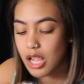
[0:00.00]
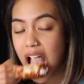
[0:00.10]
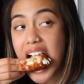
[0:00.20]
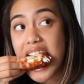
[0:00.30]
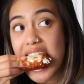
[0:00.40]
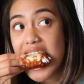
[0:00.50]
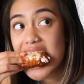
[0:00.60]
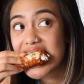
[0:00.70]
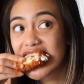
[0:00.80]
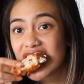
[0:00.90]
Yeah, yeah, the mac
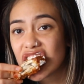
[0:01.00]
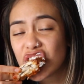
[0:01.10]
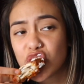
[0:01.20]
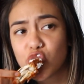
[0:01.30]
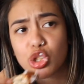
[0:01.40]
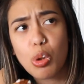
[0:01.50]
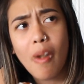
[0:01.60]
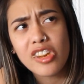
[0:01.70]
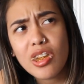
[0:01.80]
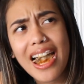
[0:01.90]
and cheese is good.
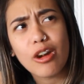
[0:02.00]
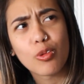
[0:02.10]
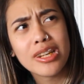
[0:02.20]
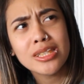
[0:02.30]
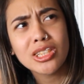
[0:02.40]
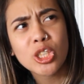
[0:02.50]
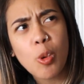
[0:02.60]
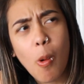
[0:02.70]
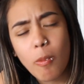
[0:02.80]
You like ribs?